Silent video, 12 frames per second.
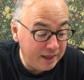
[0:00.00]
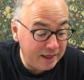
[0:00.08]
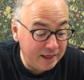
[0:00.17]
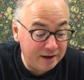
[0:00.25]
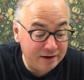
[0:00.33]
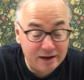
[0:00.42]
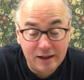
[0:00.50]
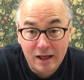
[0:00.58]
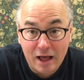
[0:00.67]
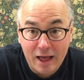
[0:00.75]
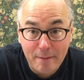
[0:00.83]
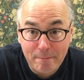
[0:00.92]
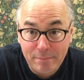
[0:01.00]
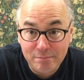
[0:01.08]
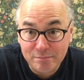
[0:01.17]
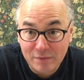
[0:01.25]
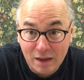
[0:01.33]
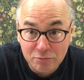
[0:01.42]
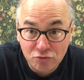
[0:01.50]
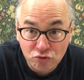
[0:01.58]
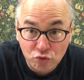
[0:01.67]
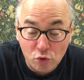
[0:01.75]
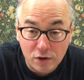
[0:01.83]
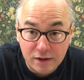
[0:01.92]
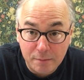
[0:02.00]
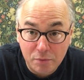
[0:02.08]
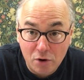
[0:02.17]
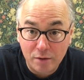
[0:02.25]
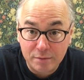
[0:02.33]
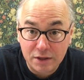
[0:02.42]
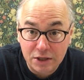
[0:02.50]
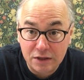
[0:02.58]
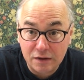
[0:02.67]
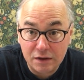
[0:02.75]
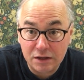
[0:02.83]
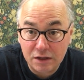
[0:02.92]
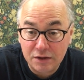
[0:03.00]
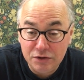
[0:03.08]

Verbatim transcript: And I, I'm sure they probably uh,